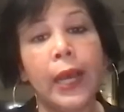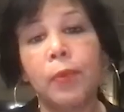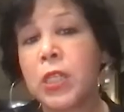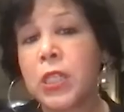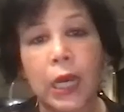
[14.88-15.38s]
i
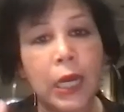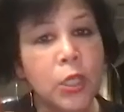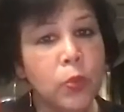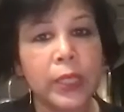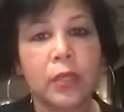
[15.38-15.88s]
would start
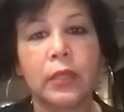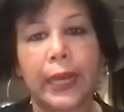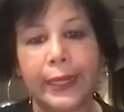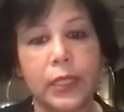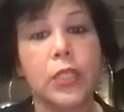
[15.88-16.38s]
with
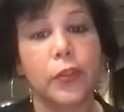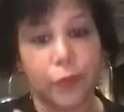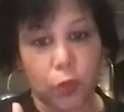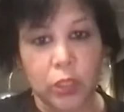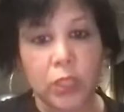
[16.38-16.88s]
kindness
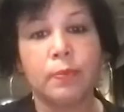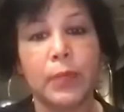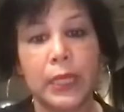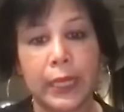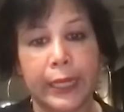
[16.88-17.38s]
of course
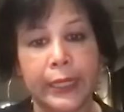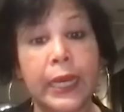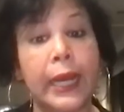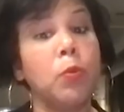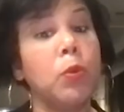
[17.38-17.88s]
be kind
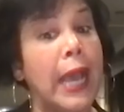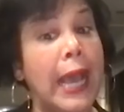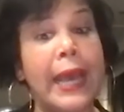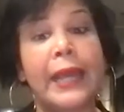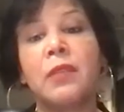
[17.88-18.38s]
i would
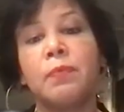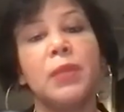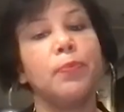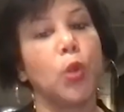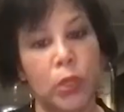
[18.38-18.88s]
add be
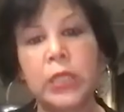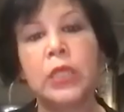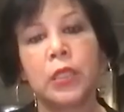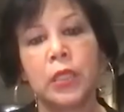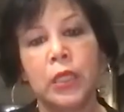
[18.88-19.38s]
bold
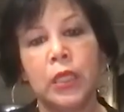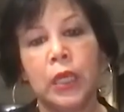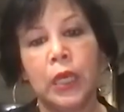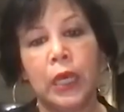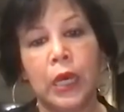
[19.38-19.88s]

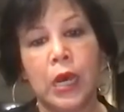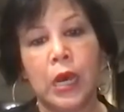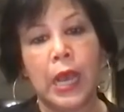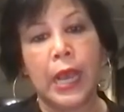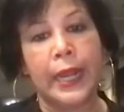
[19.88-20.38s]
okay uh,
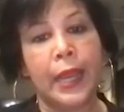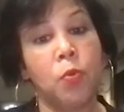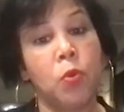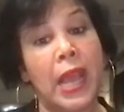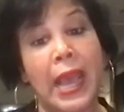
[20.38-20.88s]
and i
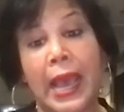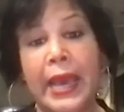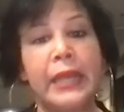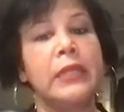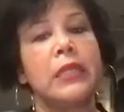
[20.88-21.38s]
would
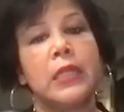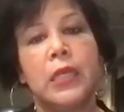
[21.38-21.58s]
add